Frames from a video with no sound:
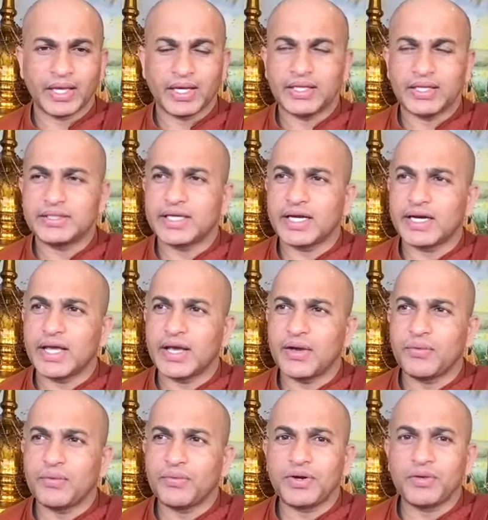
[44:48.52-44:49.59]
each and
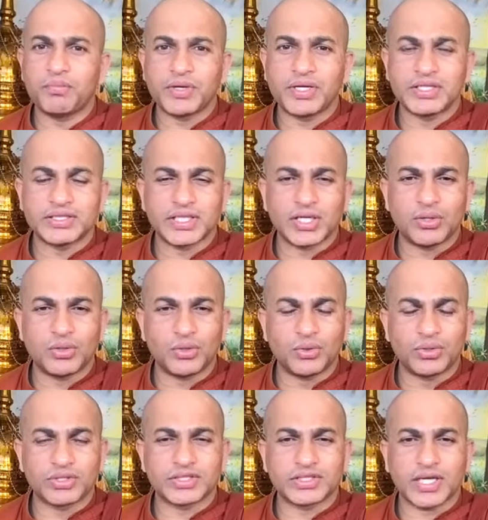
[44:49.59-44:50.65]
every person
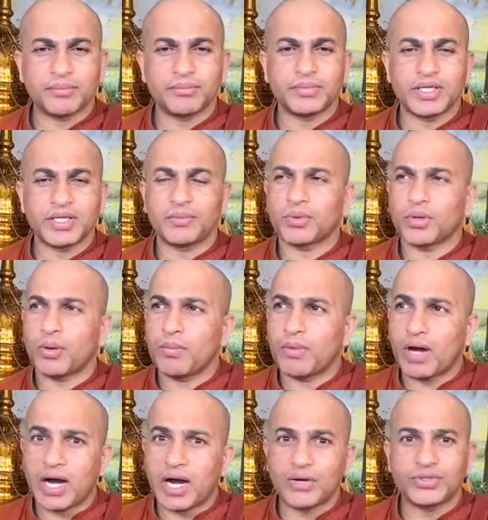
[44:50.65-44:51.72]
looks something from
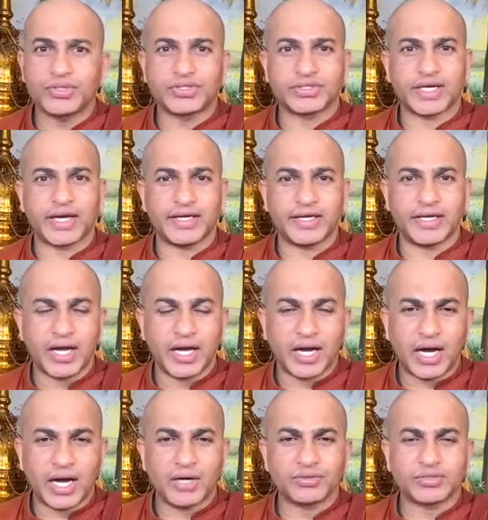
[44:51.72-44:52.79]
outside
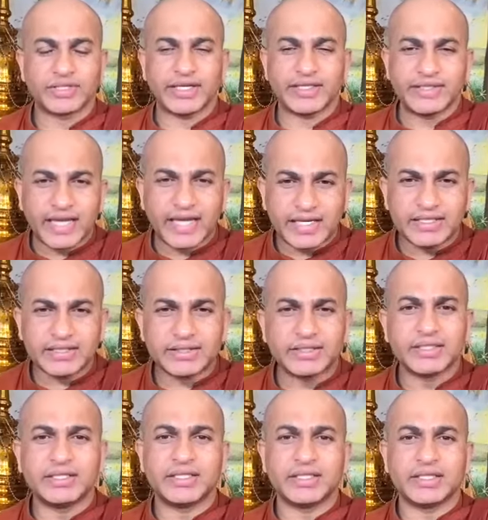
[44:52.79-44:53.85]
outside that is
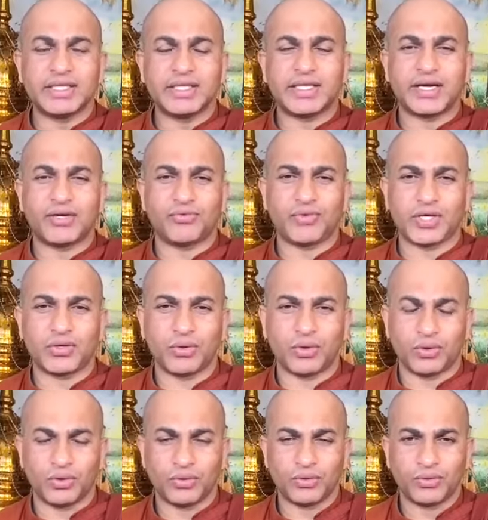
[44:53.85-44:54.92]
the journey that we
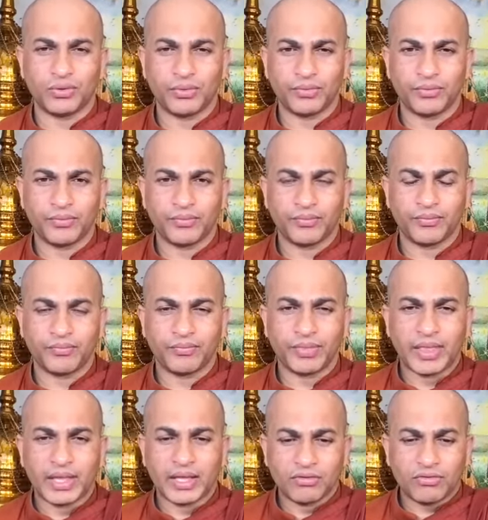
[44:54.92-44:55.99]
go
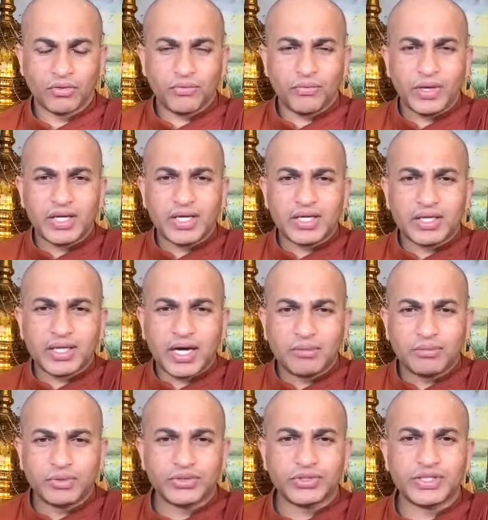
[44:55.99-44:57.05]
so when it
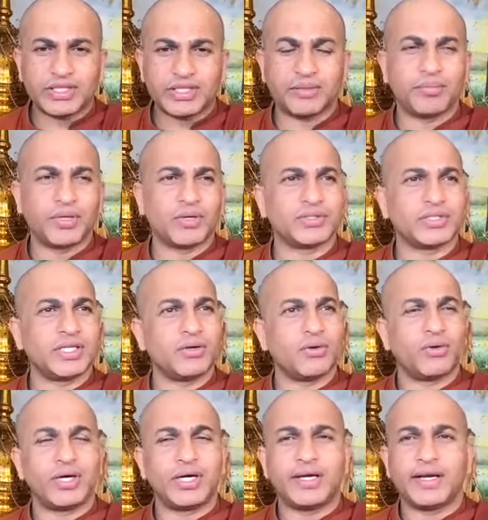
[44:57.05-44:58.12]
comes to sitting because in
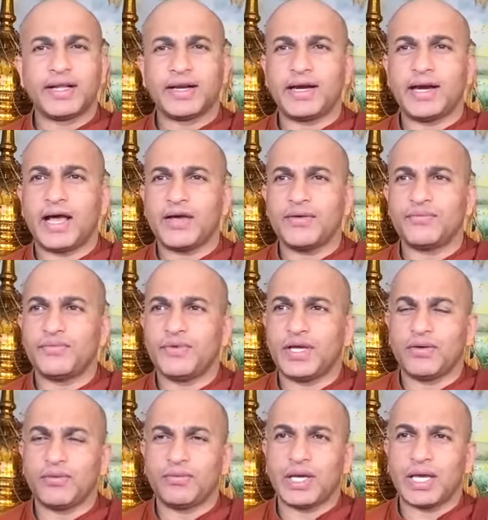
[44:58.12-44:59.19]
ordinary life
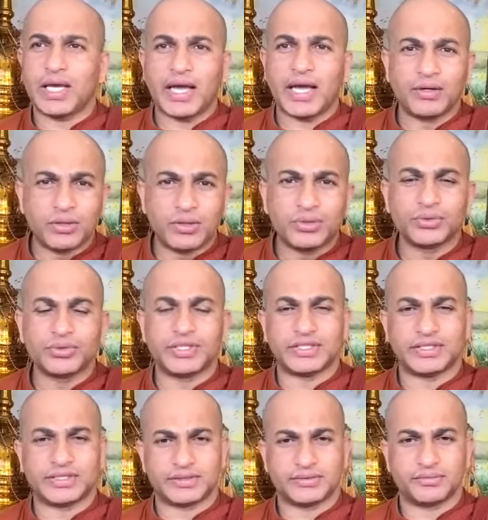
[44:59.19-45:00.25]
we we cannot do
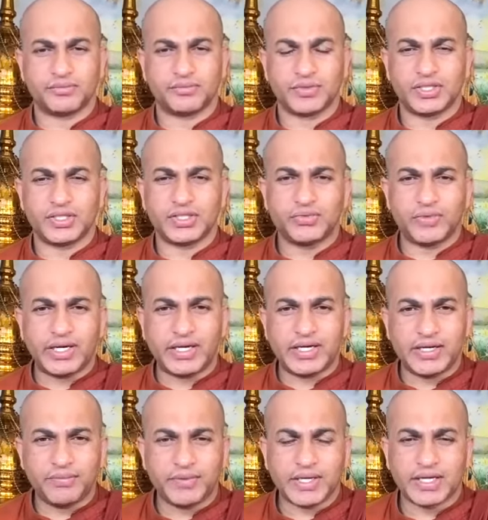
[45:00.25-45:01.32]
this it is very
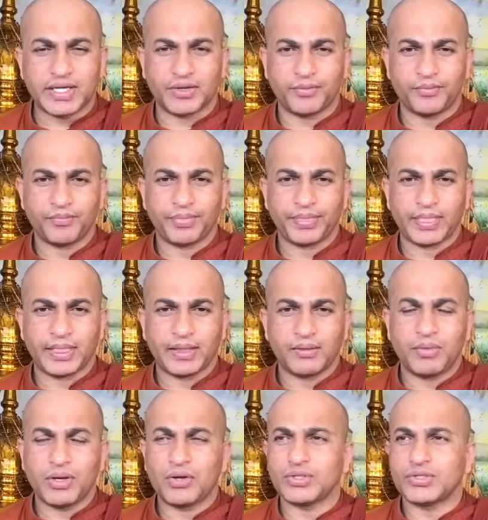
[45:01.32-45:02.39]
difficult
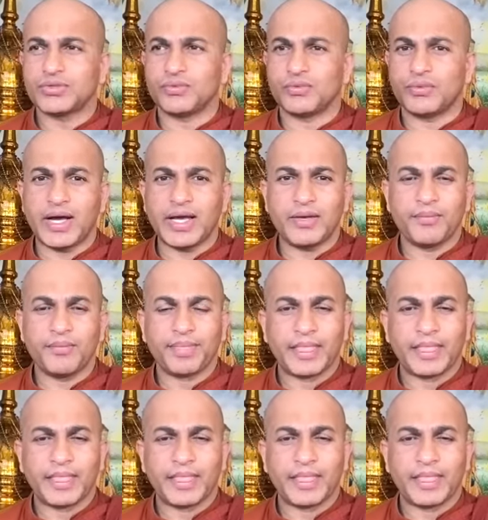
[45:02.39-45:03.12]
because why